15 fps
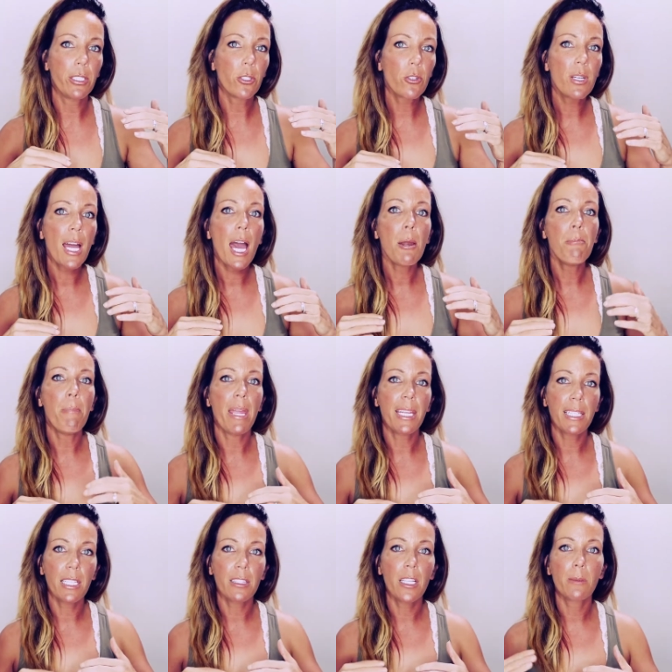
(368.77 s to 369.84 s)
You're not
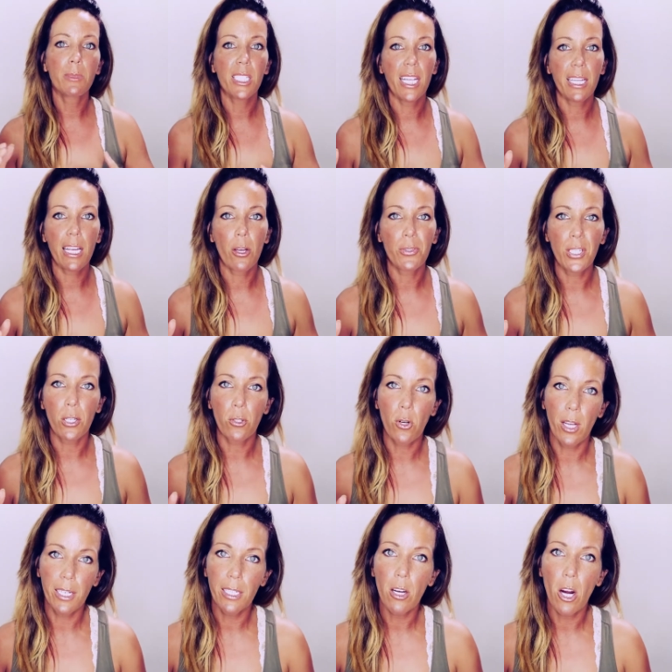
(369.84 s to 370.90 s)
making them take out their
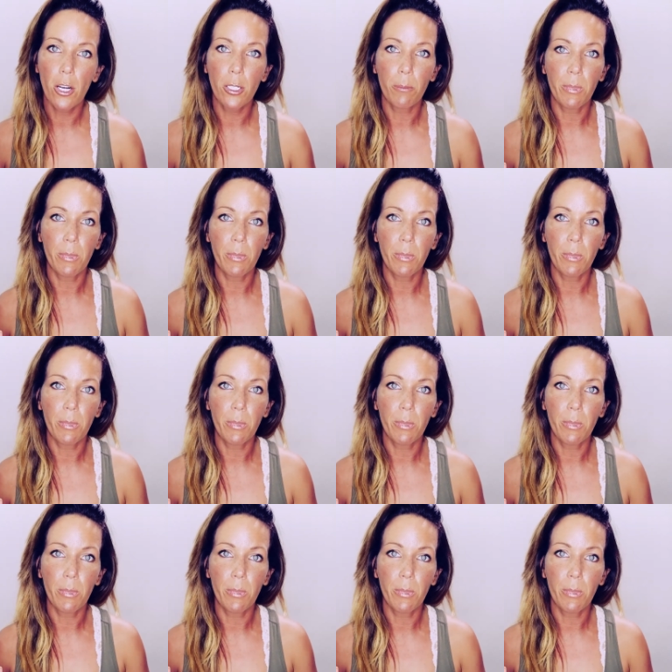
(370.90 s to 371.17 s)
credit card